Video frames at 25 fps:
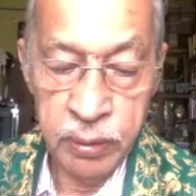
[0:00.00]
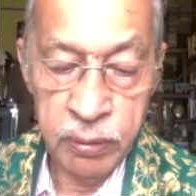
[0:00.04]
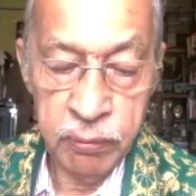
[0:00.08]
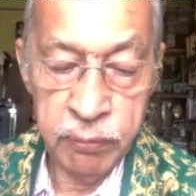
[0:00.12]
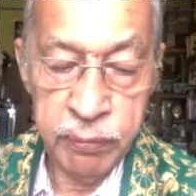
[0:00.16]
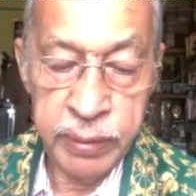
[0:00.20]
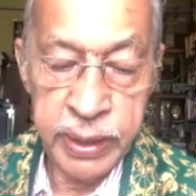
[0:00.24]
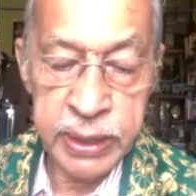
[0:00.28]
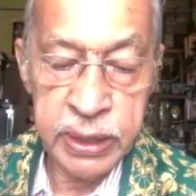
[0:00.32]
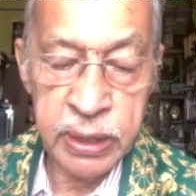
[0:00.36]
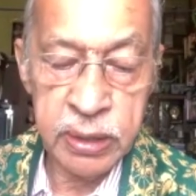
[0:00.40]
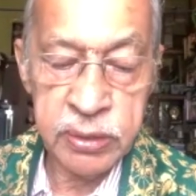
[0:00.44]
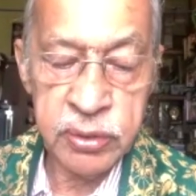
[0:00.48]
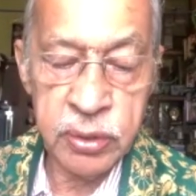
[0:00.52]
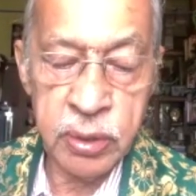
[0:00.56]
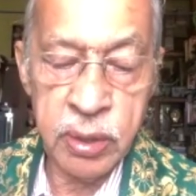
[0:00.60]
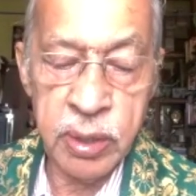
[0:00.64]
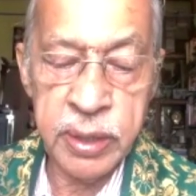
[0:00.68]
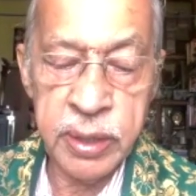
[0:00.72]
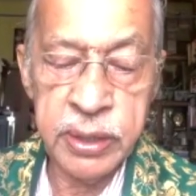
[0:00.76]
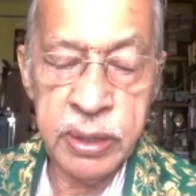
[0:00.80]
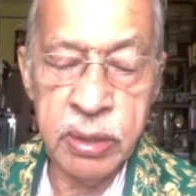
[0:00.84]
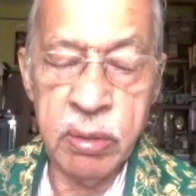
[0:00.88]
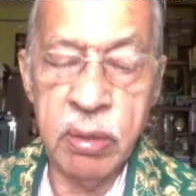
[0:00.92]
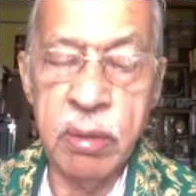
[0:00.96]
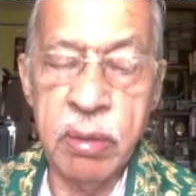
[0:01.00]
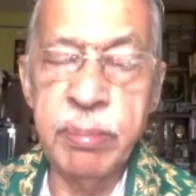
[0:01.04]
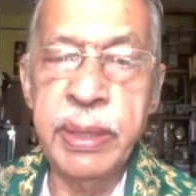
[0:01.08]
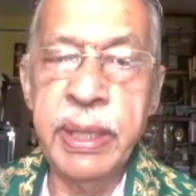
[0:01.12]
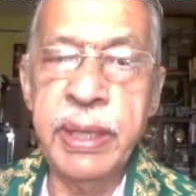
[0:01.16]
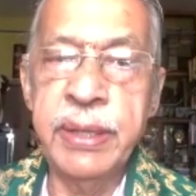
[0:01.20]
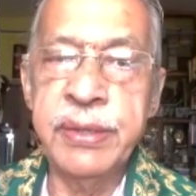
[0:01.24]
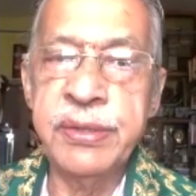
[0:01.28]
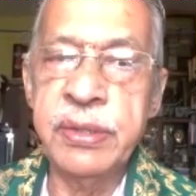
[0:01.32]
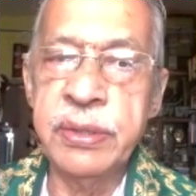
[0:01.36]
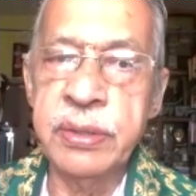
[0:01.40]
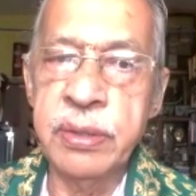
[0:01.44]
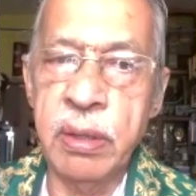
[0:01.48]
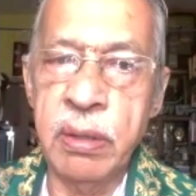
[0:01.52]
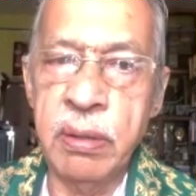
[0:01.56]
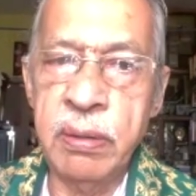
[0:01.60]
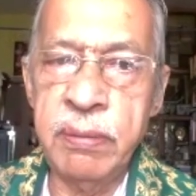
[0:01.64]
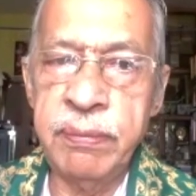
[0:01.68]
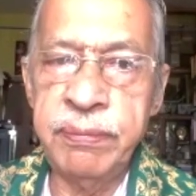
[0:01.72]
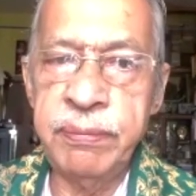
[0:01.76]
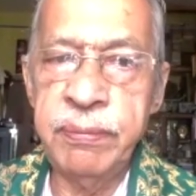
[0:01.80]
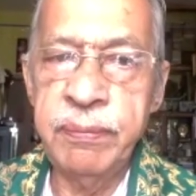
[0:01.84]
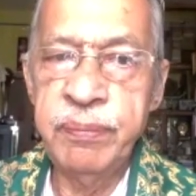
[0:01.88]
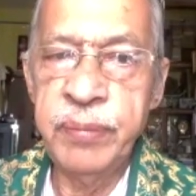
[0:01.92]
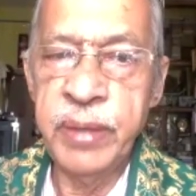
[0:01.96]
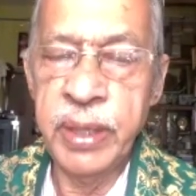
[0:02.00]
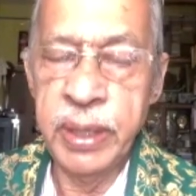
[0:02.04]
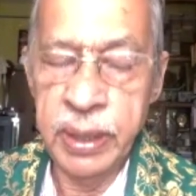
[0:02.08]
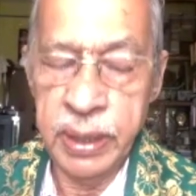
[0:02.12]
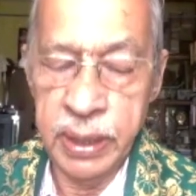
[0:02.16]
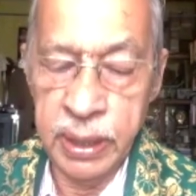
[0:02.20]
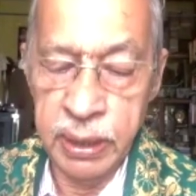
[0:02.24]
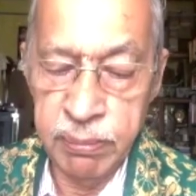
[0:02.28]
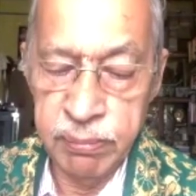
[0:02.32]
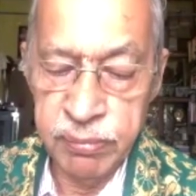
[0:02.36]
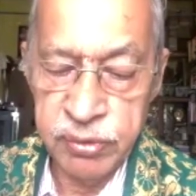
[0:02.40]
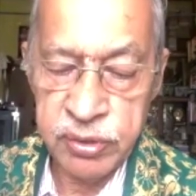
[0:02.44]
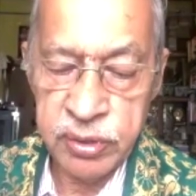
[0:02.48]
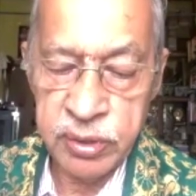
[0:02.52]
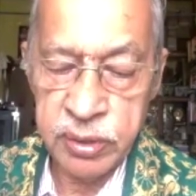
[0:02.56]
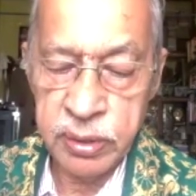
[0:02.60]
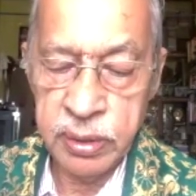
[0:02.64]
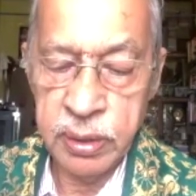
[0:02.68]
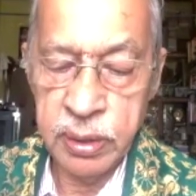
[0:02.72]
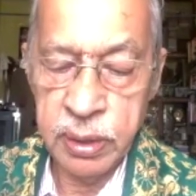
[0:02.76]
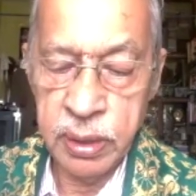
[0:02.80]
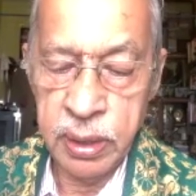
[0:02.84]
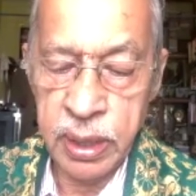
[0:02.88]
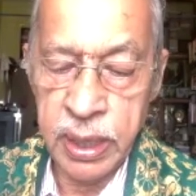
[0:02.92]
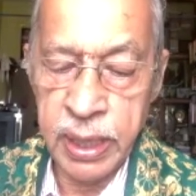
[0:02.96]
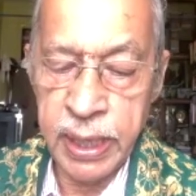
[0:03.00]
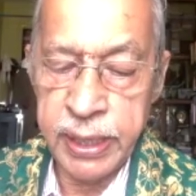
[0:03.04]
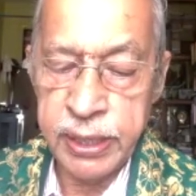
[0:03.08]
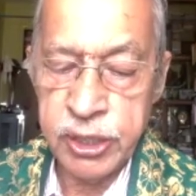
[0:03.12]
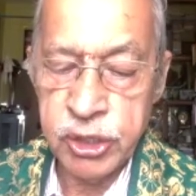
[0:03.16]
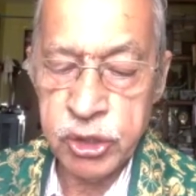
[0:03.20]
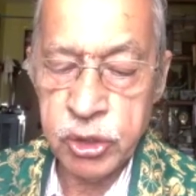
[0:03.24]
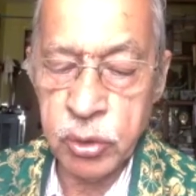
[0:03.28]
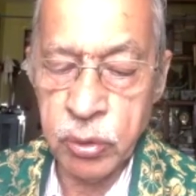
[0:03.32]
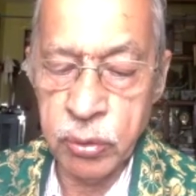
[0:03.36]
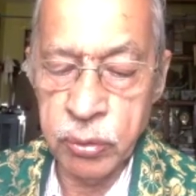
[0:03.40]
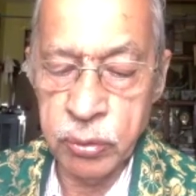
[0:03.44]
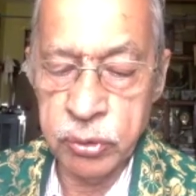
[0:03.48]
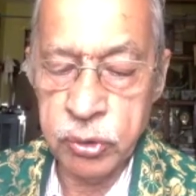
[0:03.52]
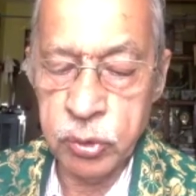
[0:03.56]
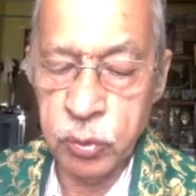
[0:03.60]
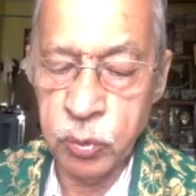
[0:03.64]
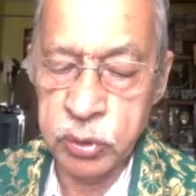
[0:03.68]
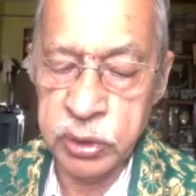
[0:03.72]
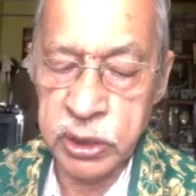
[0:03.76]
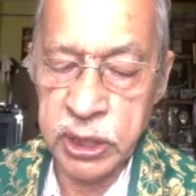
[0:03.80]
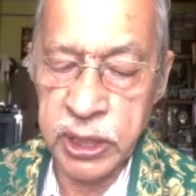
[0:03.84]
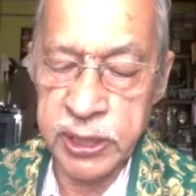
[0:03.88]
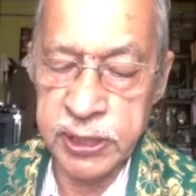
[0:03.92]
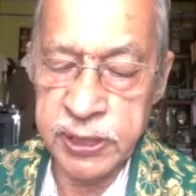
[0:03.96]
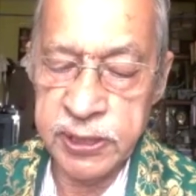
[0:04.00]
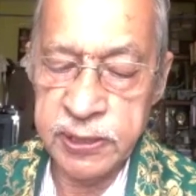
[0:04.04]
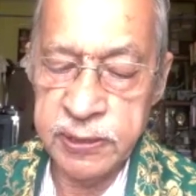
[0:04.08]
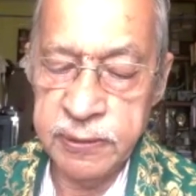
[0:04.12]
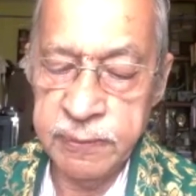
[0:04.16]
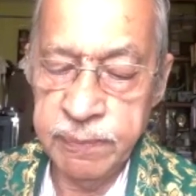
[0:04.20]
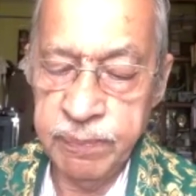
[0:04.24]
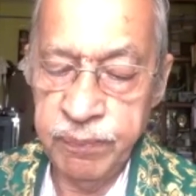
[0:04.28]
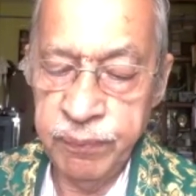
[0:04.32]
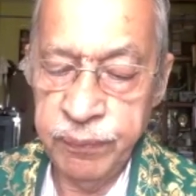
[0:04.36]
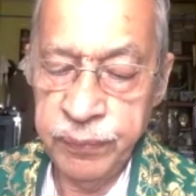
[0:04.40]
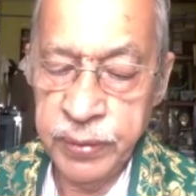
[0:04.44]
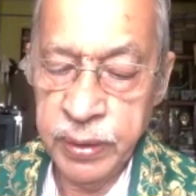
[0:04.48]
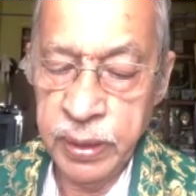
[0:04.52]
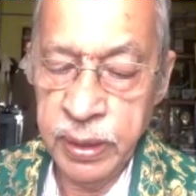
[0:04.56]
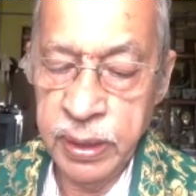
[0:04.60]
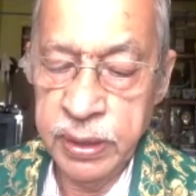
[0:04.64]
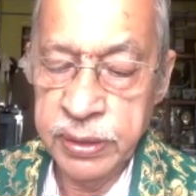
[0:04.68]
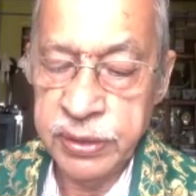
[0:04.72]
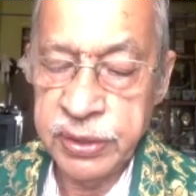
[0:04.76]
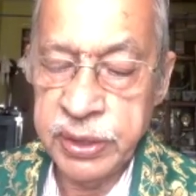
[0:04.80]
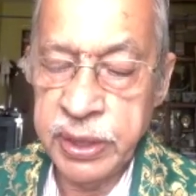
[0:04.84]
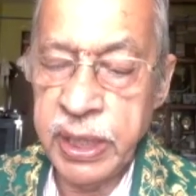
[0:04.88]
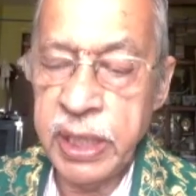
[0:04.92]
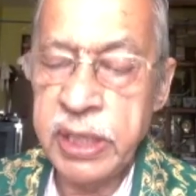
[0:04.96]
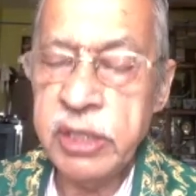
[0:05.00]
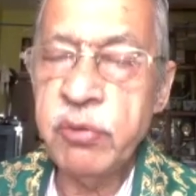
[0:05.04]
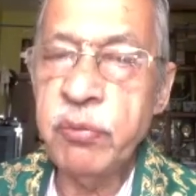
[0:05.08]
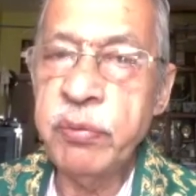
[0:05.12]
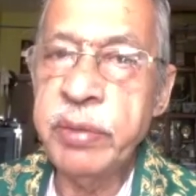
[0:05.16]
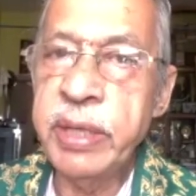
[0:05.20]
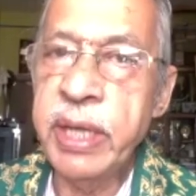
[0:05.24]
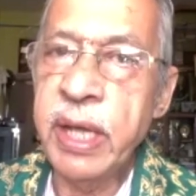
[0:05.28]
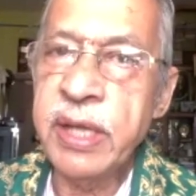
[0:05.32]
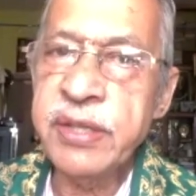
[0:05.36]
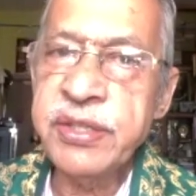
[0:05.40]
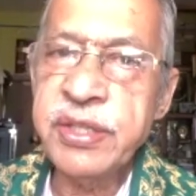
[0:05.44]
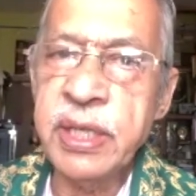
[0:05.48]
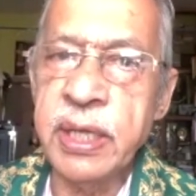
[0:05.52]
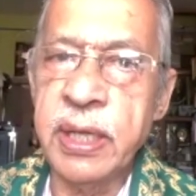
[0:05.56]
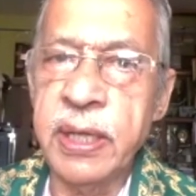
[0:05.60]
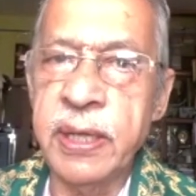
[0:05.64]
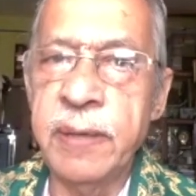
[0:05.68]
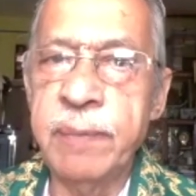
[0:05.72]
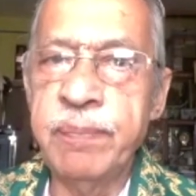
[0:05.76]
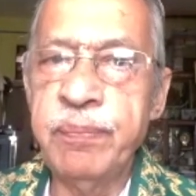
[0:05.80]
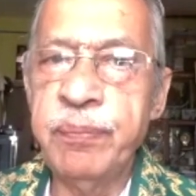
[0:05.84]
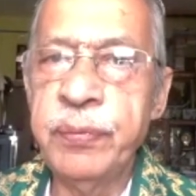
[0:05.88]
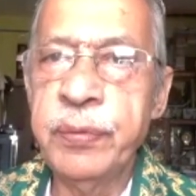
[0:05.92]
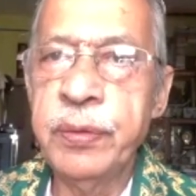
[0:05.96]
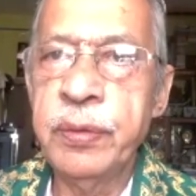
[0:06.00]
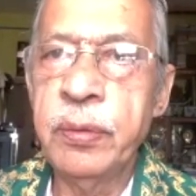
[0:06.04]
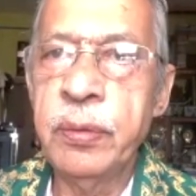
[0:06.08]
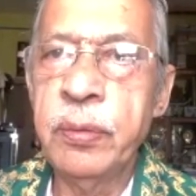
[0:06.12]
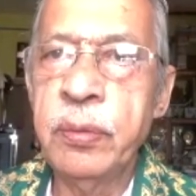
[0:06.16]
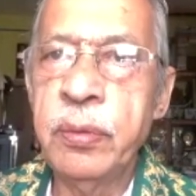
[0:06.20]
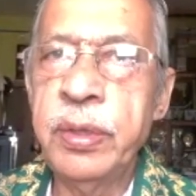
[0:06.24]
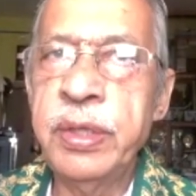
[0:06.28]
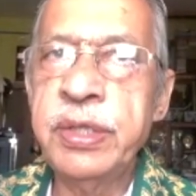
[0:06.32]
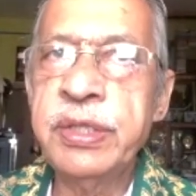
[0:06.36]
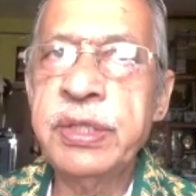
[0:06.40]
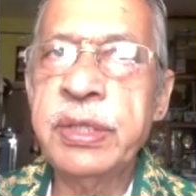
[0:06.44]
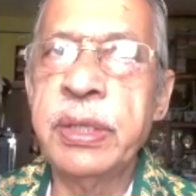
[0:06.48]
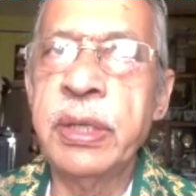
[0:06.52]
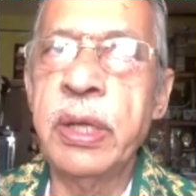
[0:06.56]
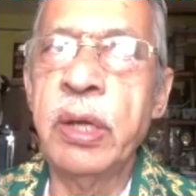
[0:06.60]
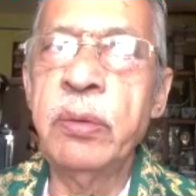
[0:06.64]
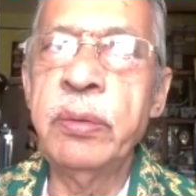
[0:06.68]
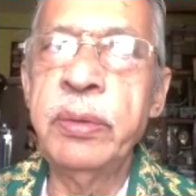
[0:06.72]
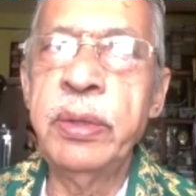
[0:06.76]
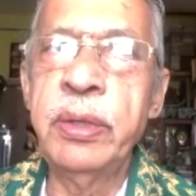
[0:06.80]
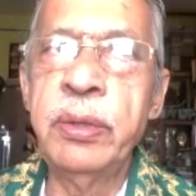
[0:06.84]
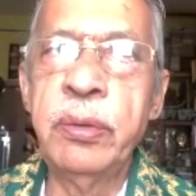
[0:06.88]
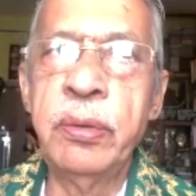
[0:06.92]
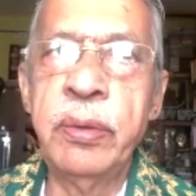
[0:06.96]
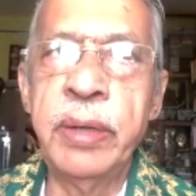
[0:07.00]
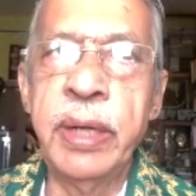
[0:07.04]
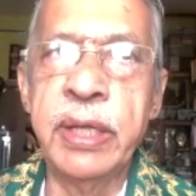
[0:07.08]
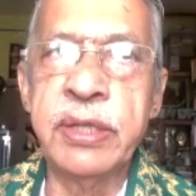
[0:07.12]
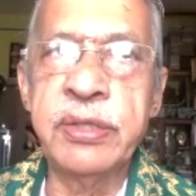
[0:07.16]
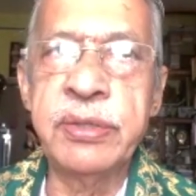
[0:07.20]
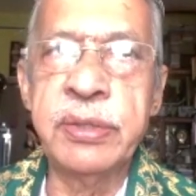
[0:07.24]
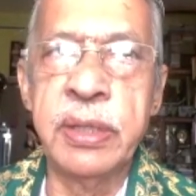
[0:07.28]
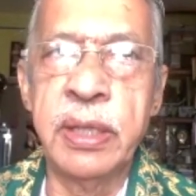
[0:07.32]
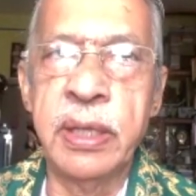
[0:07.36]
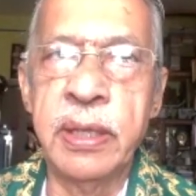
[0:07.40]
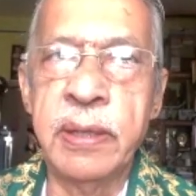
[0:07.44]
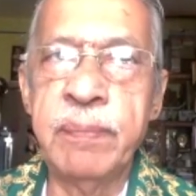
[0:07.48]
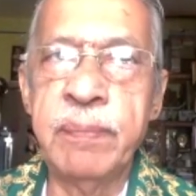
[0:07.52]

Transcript: Vedas are the combination of hymns and suktas. Sage Vyasa, who is now known as uh,